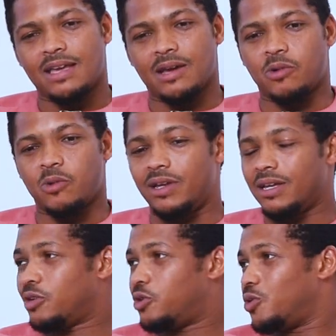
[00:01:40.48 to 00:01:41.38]
and what we
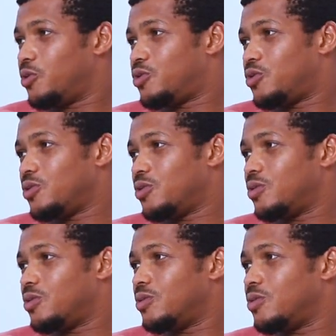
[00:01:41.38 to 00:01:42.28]
can do
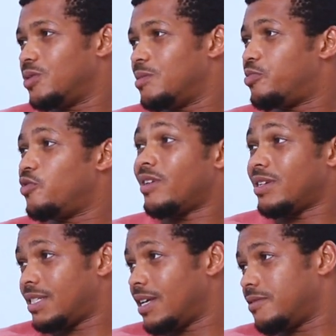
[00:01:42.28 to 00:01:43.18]
to improve
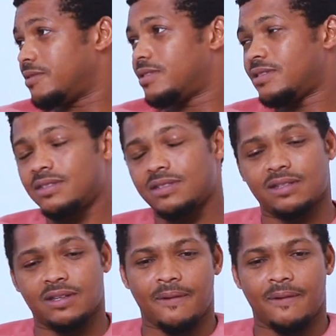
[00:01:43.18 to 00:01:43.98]
ourselves.